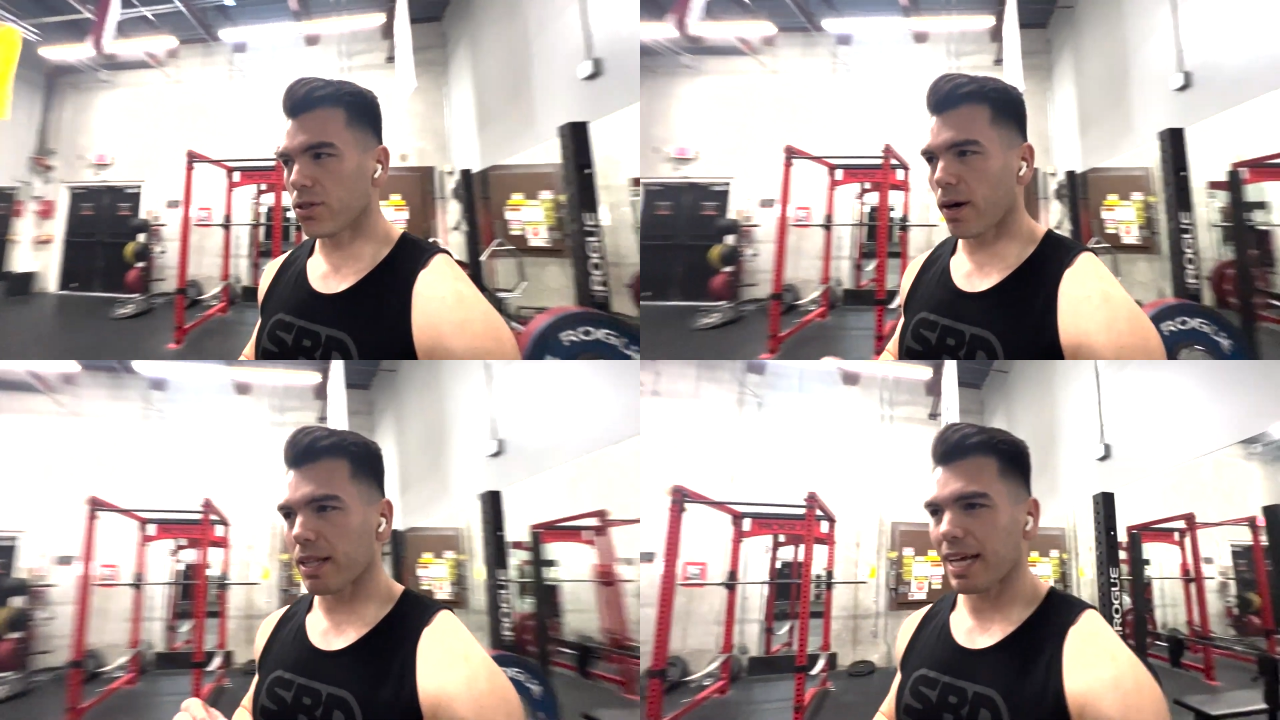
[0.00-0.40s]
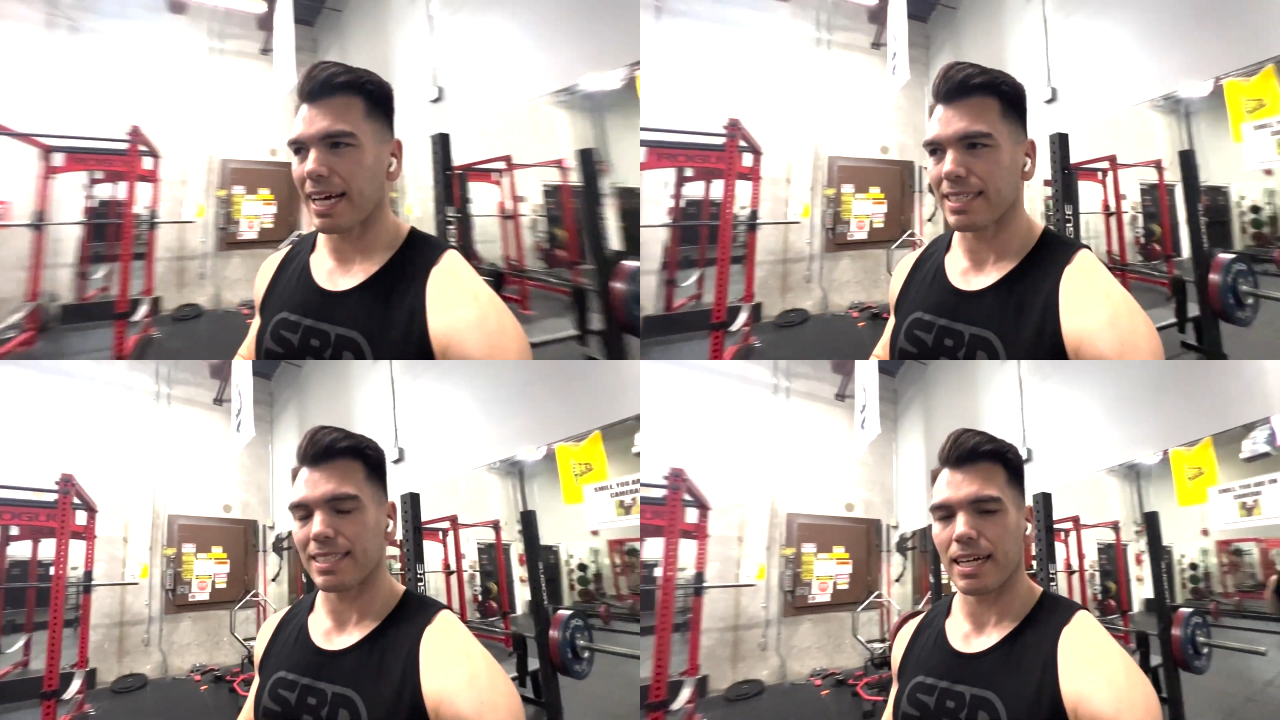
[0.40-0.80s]
to our
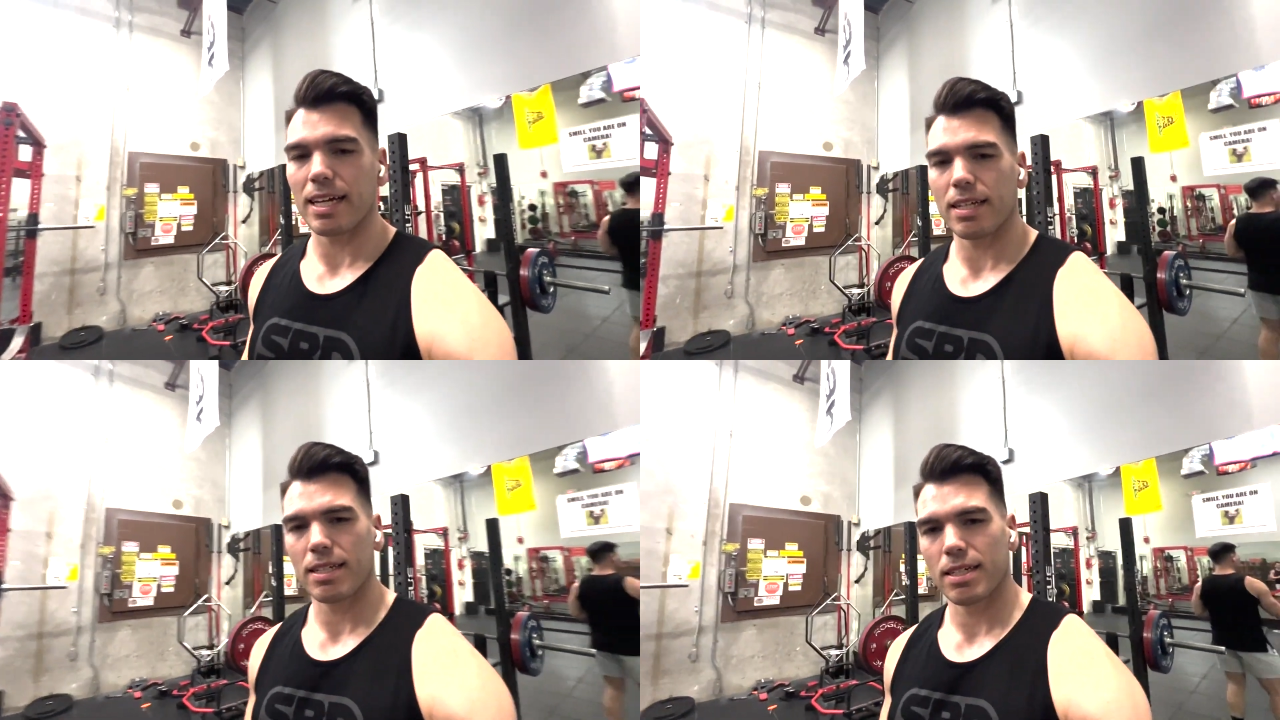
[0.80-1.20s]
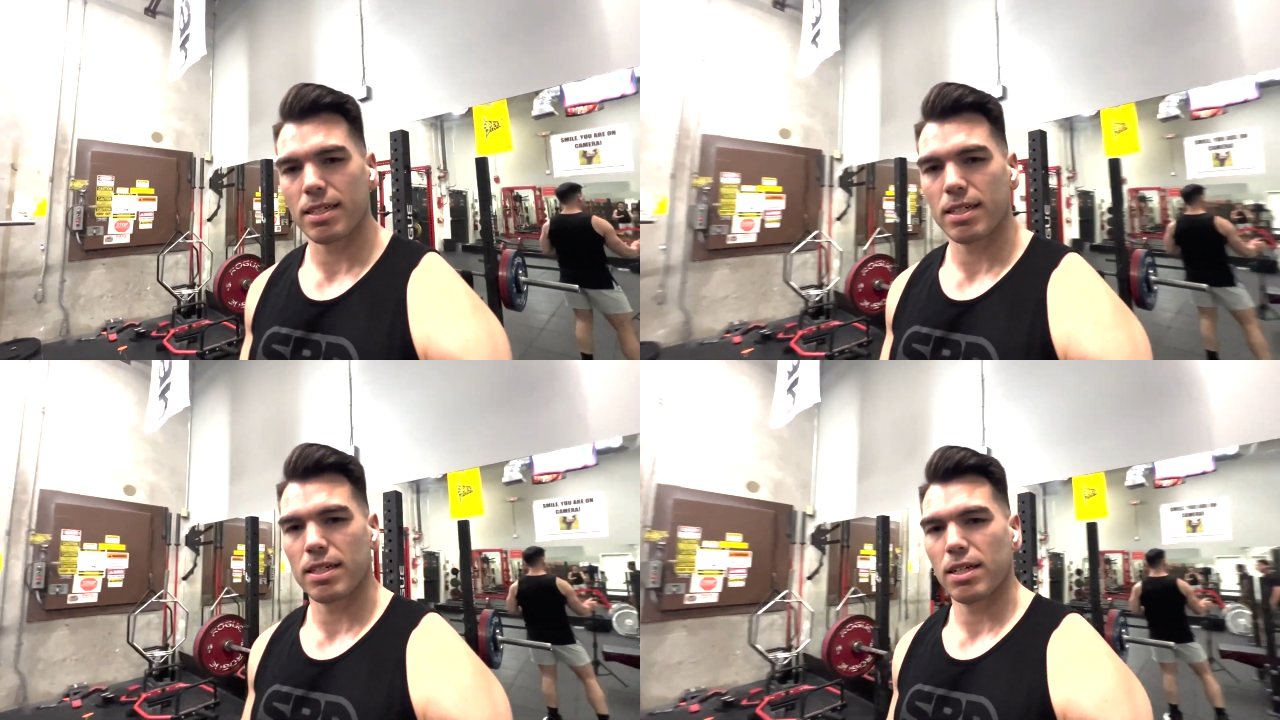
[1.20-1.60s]
last set.
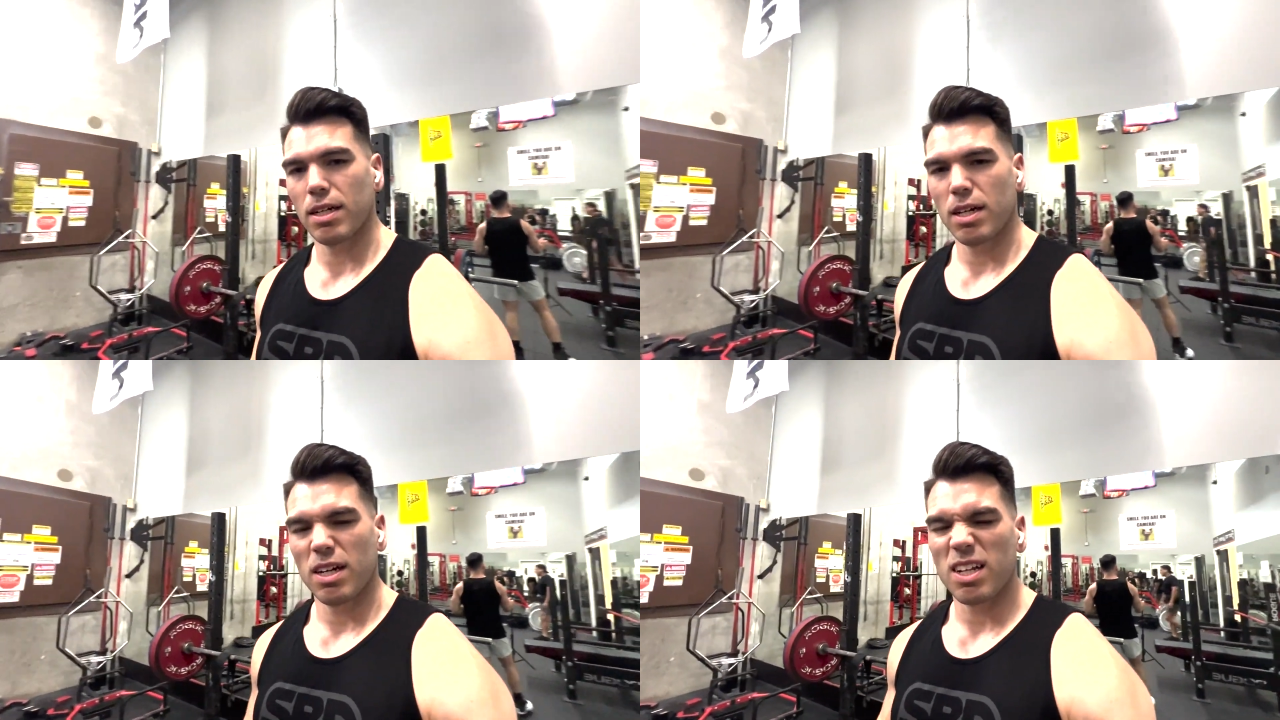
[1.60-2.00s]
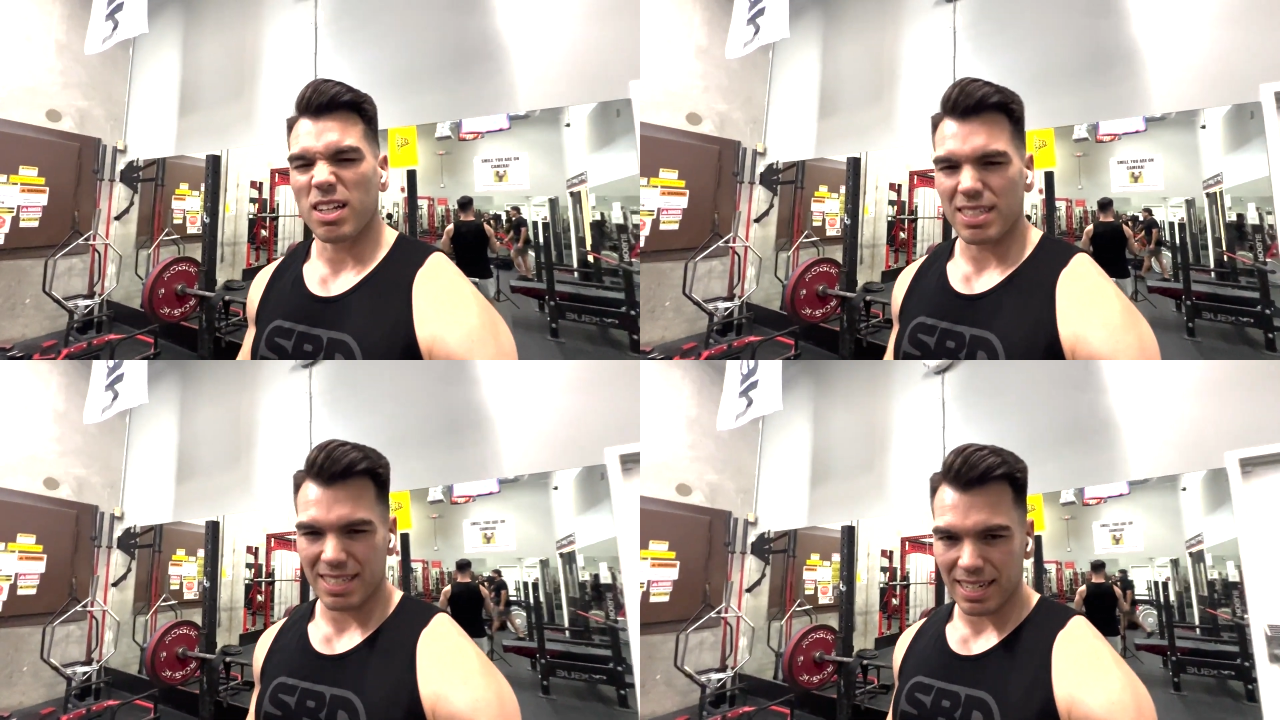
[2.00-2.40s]

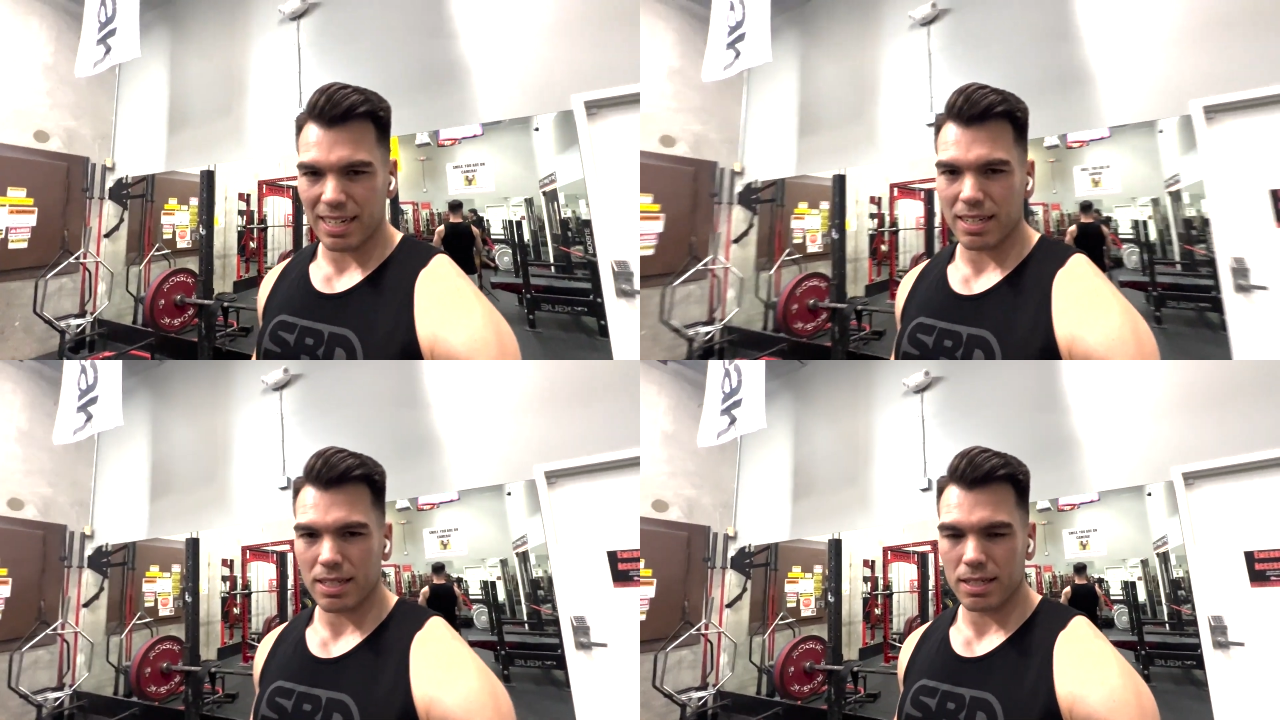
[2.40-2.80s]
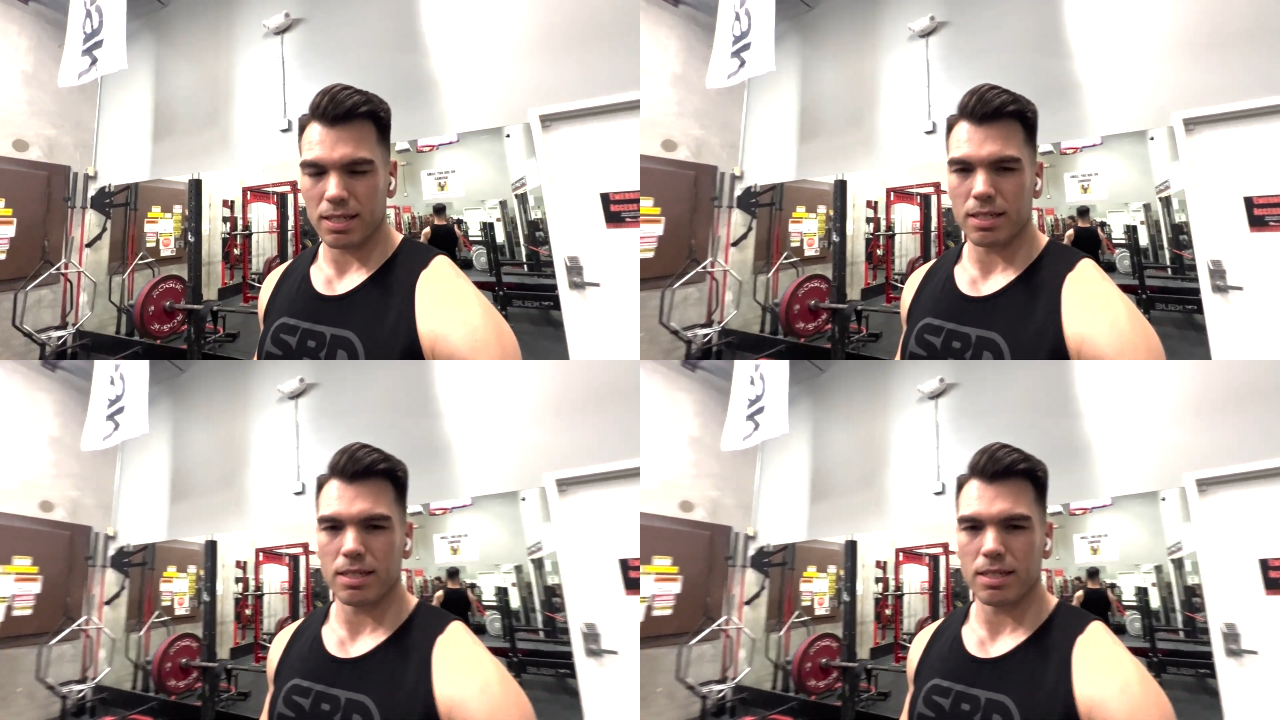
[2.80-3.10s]
Let's get it.